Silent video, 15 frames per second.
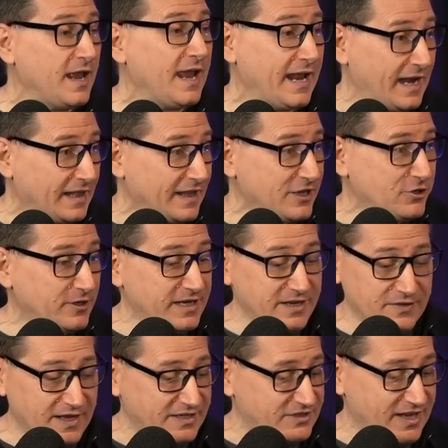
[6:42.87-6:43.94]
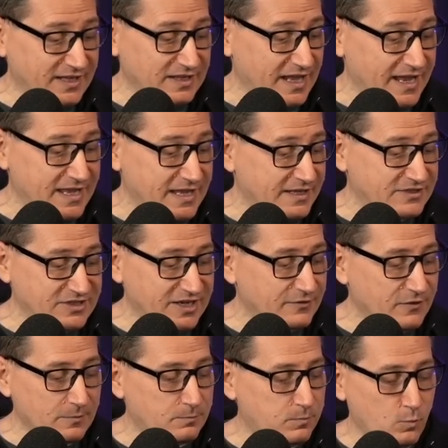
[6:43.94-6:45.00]
And I like your idea. They send like instead of
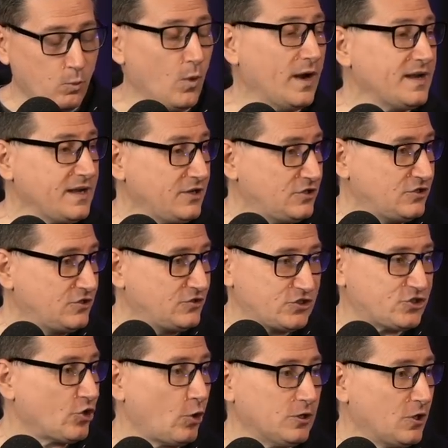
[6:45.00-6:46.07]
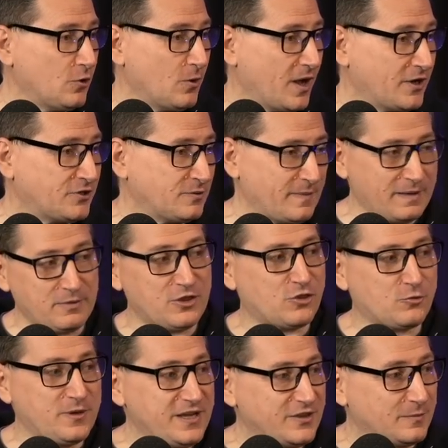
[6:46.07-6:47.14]
a one solo hunter, maybe
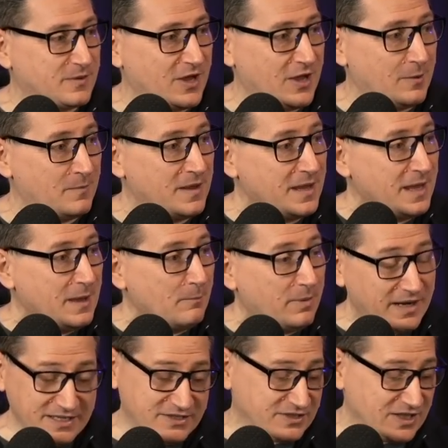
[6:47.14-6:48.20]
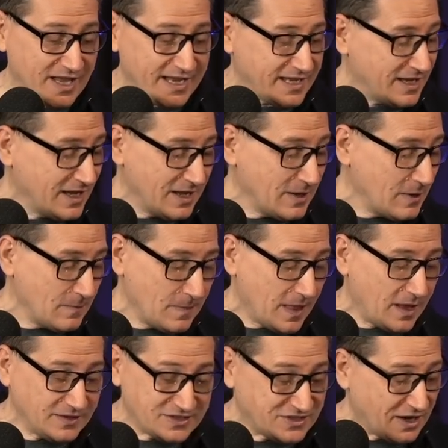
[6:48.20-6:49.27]
three of them come, but it's like
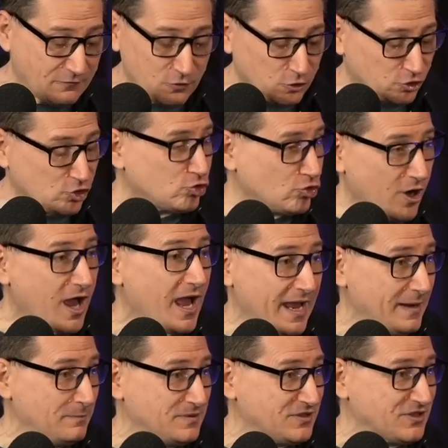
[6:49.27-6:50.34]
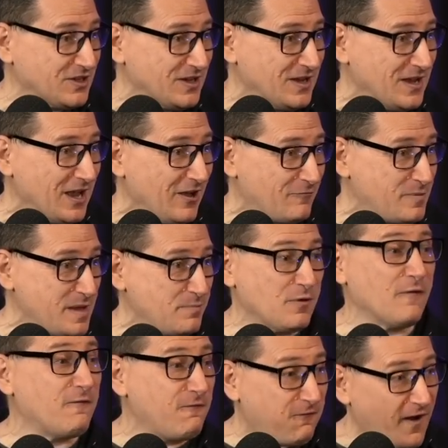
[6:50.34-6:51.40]
several tribes of
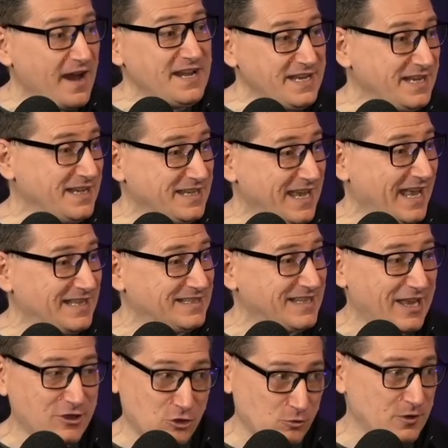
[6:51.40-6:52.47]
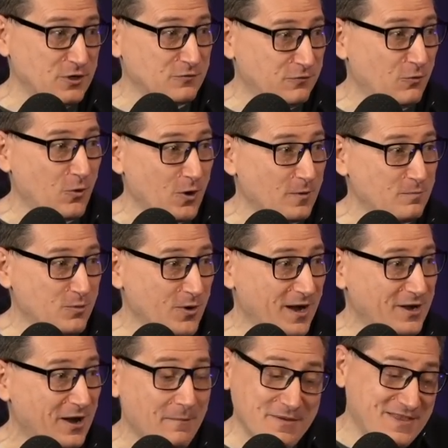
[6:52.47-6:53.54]
people fighting against like three or four
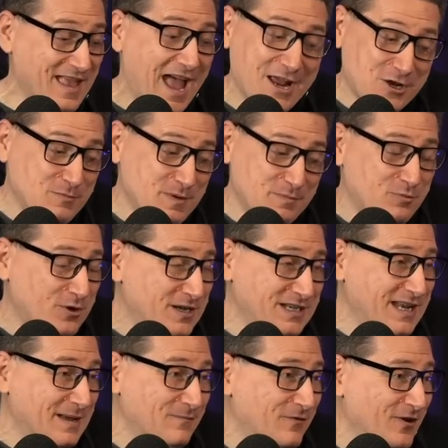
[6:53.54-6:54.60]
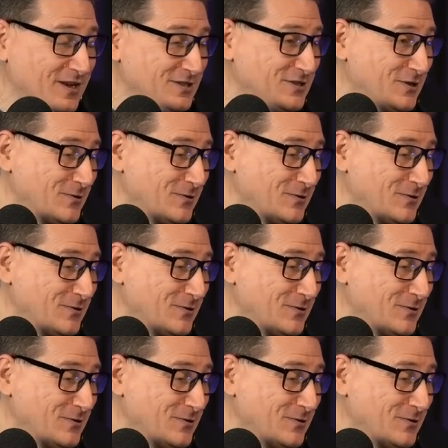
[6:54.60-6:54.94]
predator. I mean, that could be pretty damn or too.